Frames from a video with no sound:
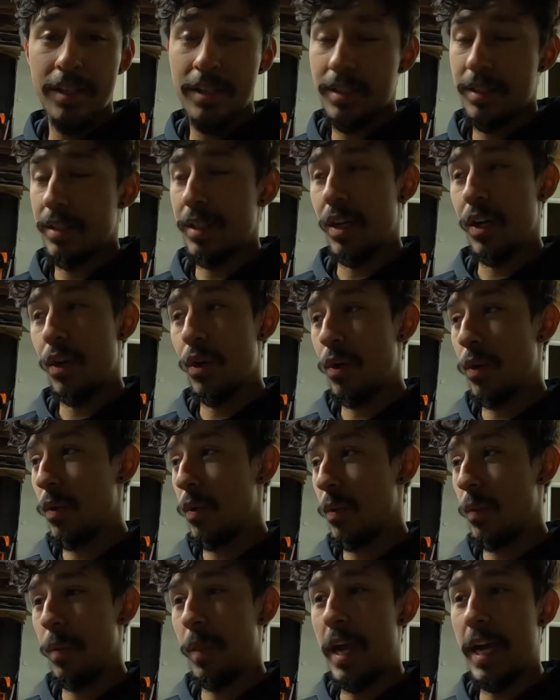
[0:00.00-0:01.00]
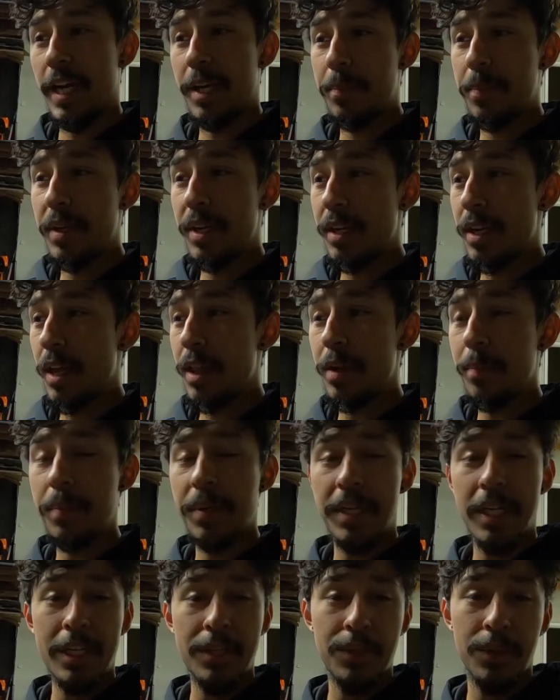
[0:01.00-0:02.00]
So that could be another
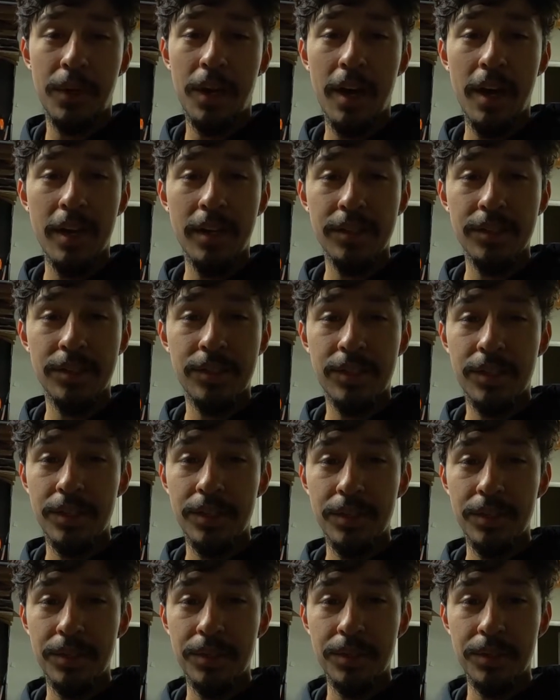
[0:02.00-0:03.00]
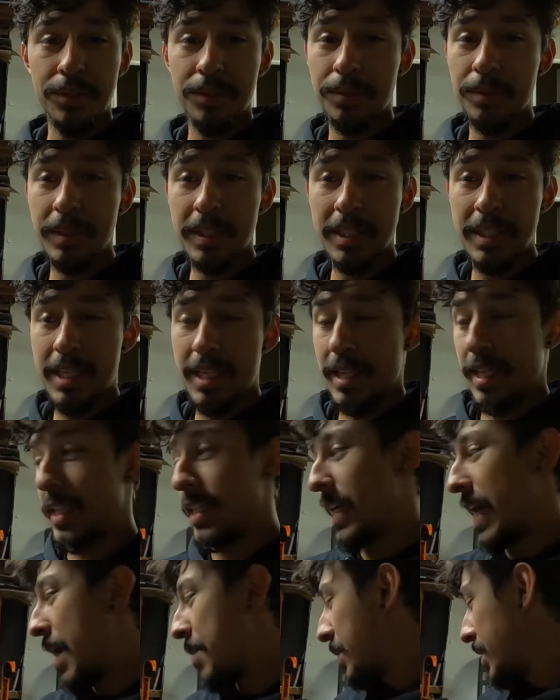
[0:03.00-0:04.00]
potential cause to the
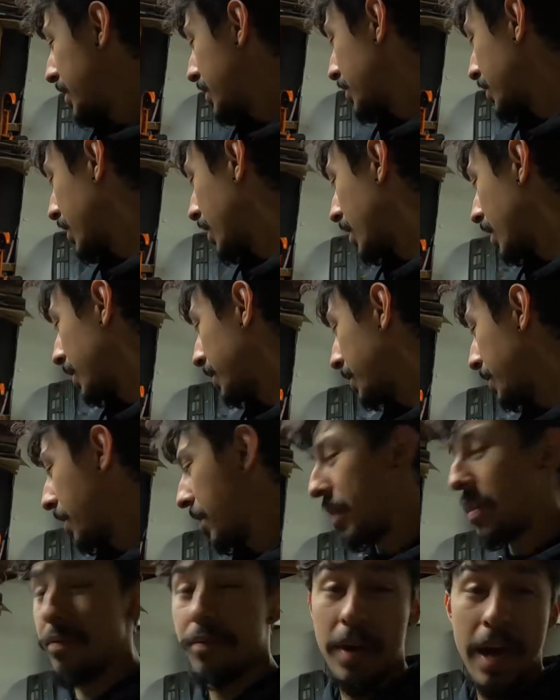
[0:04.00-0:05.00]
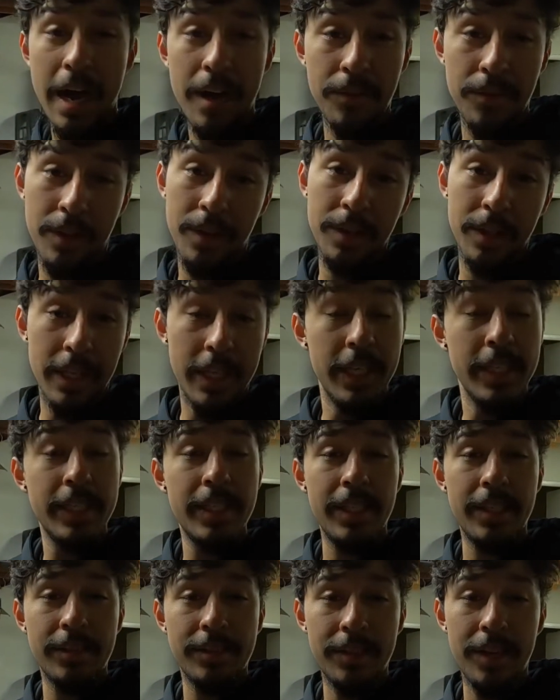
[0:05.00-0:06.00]
damage on the valve on the
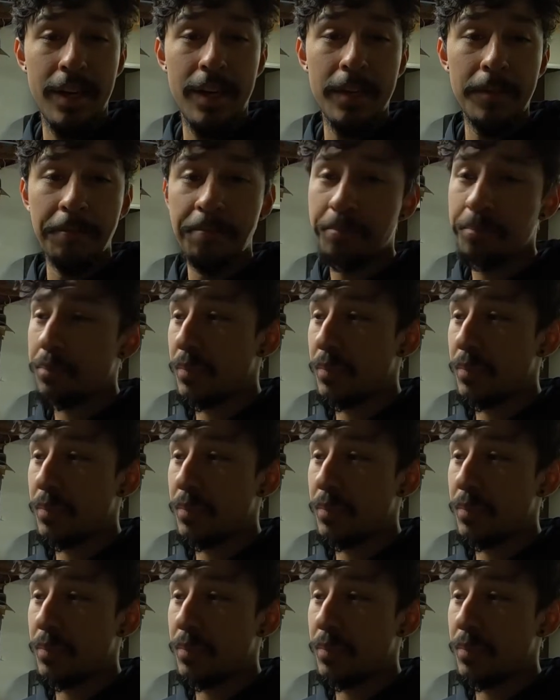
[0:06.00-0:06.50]
intake side.